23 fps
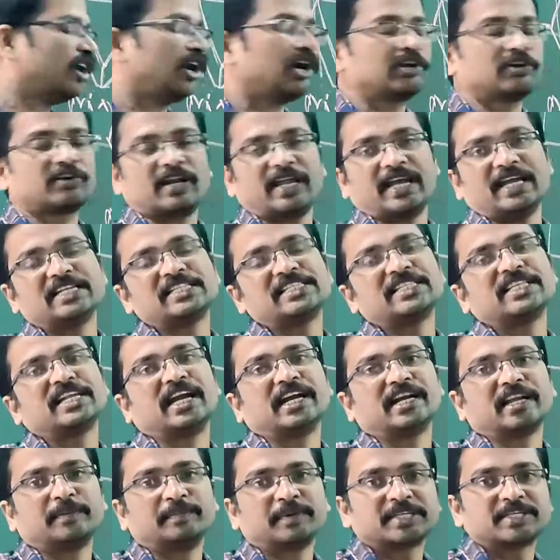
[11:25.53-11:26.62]
dark lines
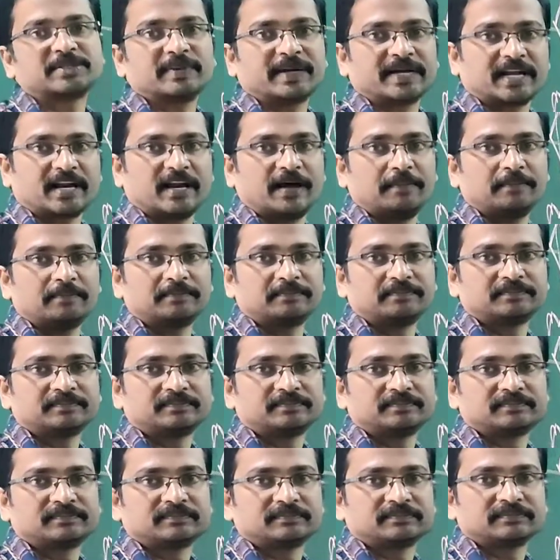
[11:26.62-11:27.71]
in atomic spectra.
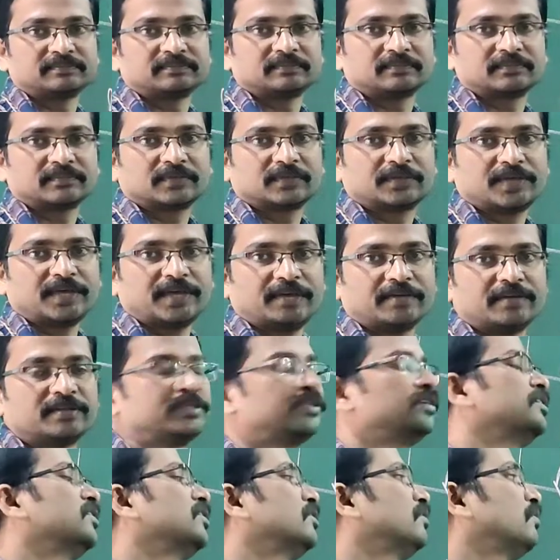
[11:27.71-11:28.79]
Okay,
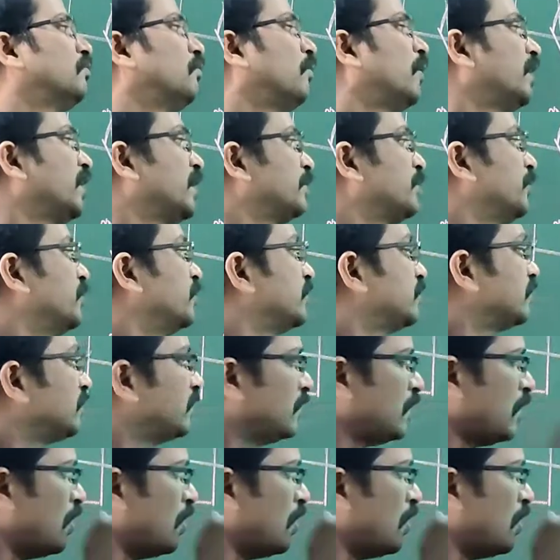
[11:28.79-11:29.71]
what about